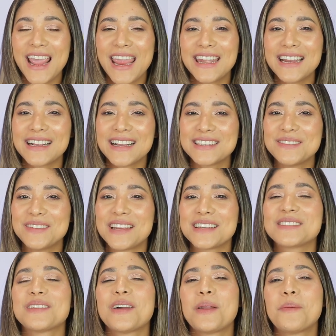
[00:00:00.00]
and i'll catch you
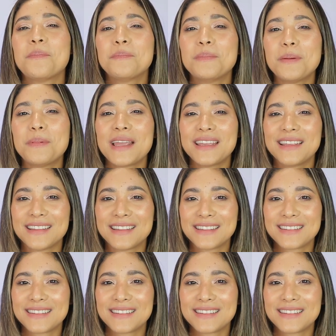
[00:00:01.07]
next time bye bye